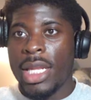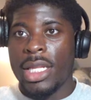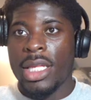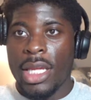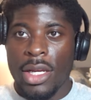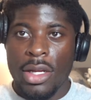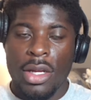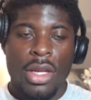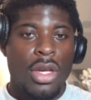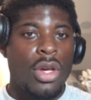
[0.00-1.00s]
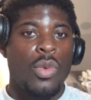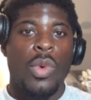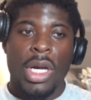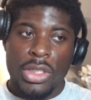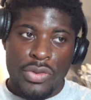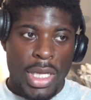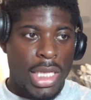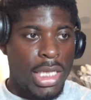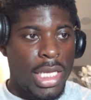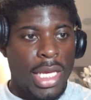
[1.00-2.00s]
End of the year,
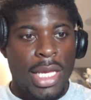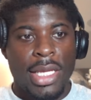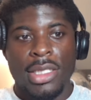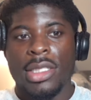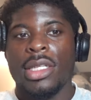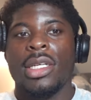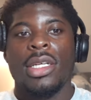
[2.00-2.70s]
180 days.